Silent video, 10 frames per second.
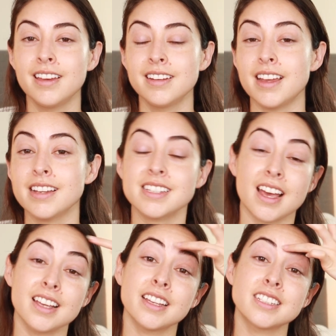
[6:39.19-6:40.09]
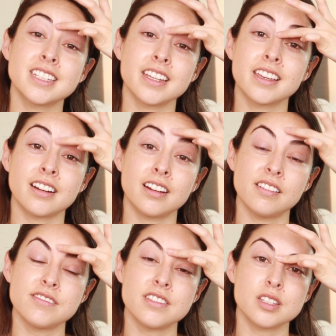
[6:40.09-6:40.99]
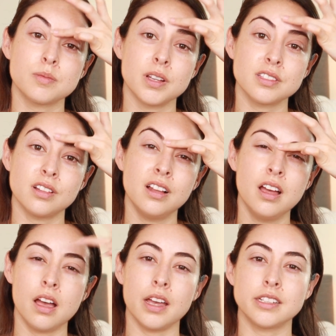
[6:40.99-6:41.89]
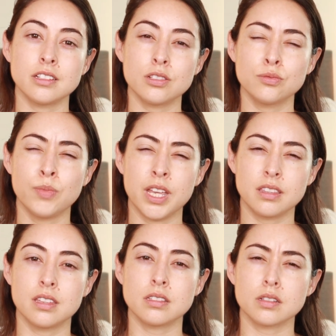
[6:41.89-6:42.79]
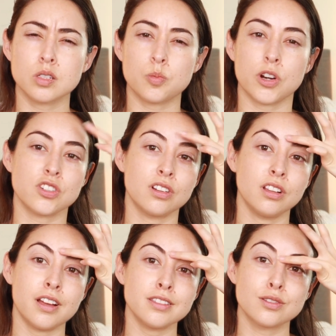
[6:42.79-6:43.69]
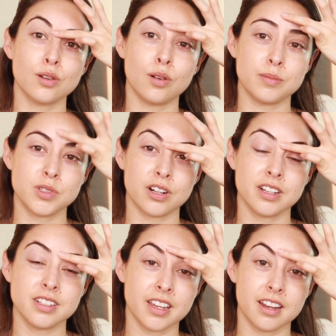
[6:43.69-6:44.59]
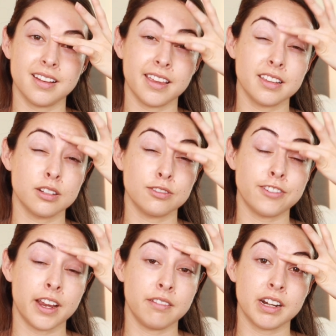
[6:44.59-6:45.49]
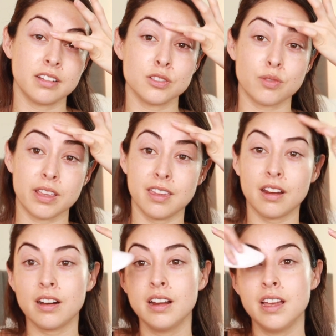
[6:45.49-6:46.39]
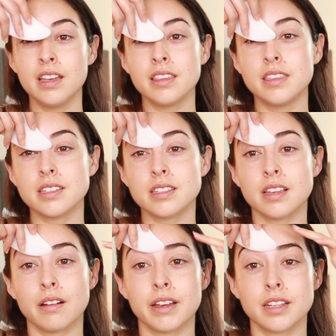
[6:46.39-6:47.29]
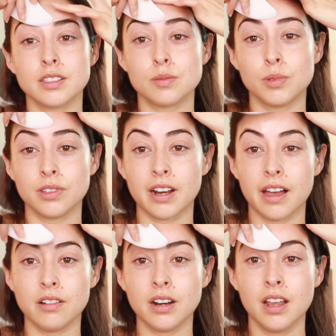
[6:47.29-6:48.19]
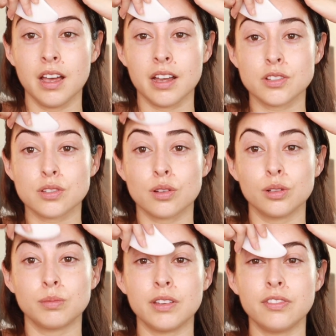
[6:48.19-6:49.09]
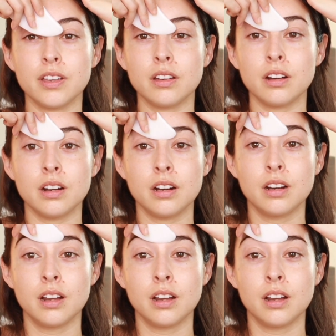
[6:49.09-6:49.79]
Next, I like to take care of this muscle. I tend to make this expression a lot, so I'm starting to get like little fine wrinkles right there. This is how I can smooth it out. I just hold my finger